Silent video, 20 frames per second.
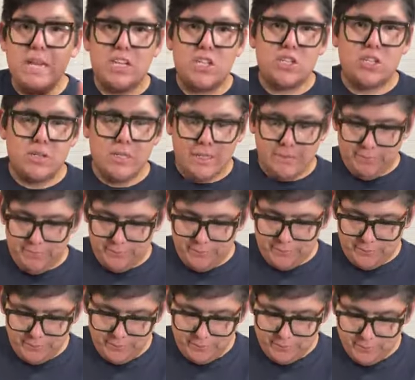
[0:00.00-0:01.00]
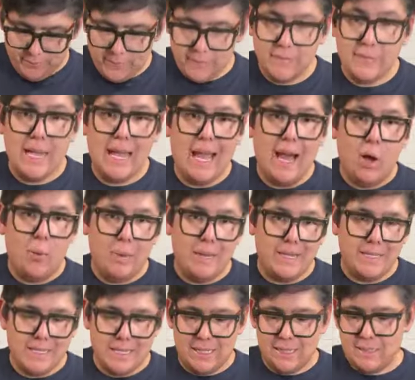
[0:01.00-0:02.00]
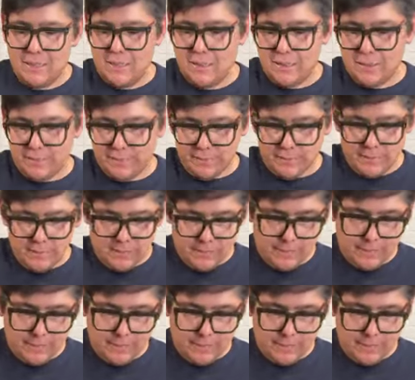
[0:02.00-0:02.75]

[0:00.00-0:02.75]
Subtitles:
picture it, Alpine, Texas.